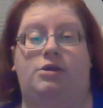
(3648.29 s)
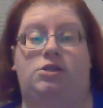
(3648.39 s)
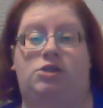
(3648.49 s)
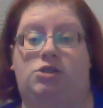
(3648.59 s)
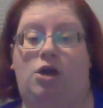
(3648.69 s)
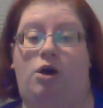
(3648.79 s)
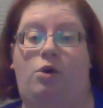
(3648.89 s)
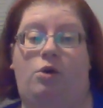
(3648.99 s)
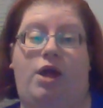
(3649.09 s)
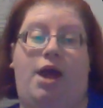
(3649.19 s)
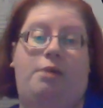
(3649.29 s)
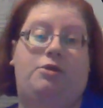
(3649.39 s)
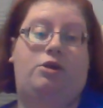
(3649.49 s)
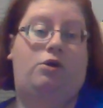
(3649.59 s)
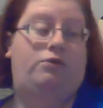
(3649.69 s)
So, okay, I'm
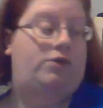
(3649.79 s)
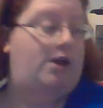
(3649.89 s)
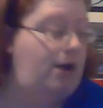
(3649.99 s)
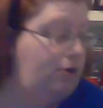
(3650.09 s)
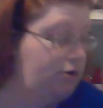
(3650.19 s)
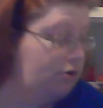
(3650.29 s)
a little over an hour.